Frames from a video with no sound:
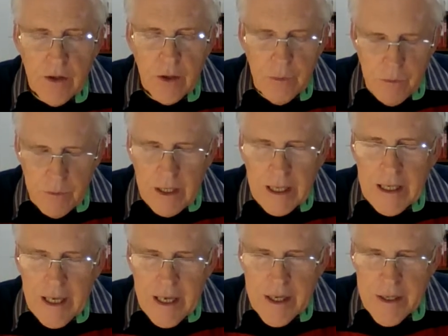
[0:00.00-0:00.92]
The
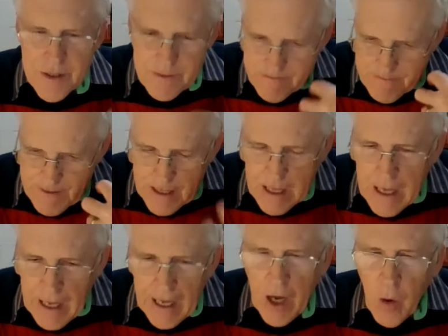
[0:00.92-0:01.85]
key is
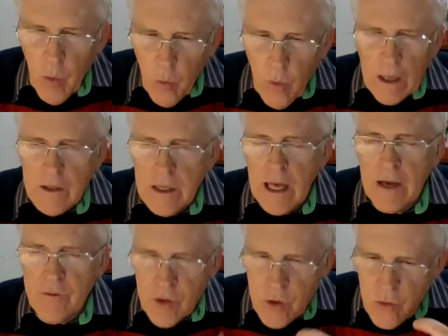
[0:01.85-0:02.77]
how well
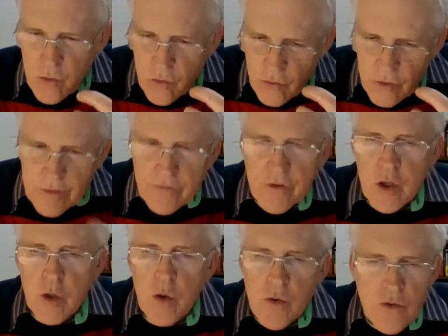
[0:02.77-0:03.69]
have you
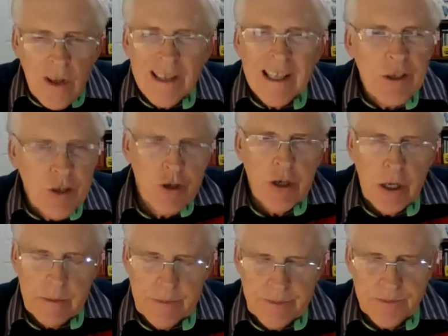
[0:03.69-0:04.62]
reviewed the literature.
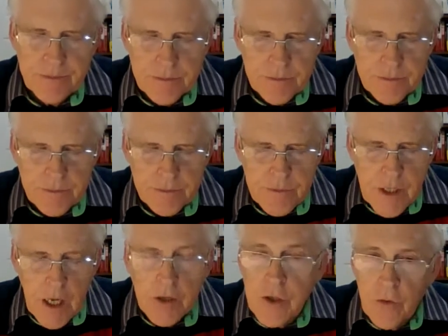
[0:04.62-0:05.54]

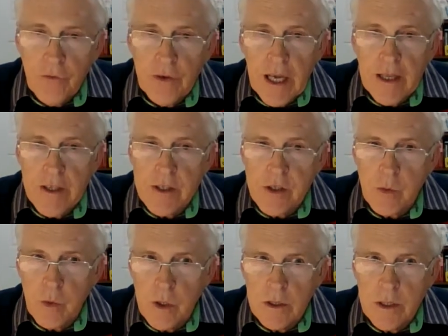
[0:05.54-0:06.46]
And don't forget there's a
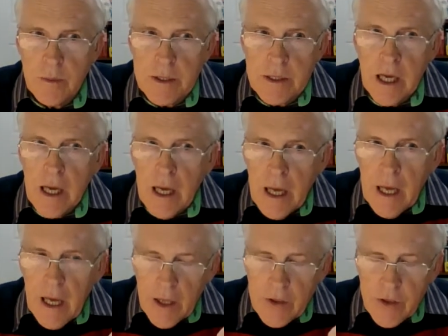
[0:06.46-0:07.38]
word limit,
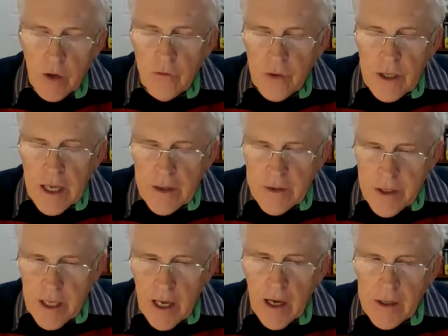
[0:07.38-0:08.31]
and don't forget
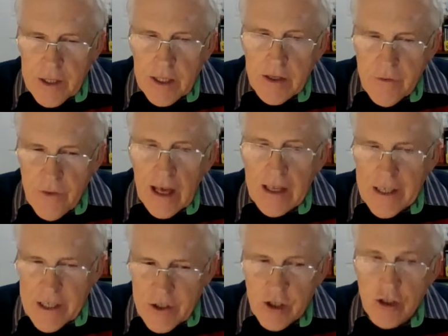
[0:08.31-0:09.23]
the idea of that
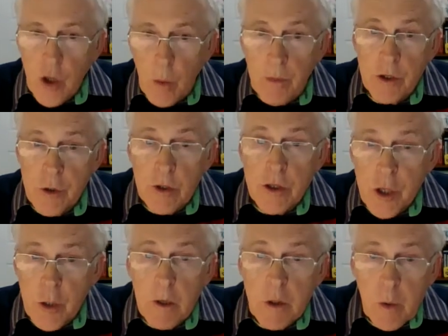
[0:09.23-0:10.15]
is to stop you doing
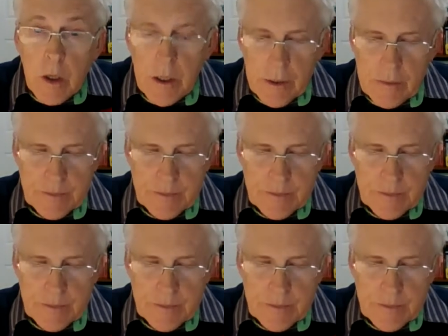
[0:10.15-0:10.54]
too much work.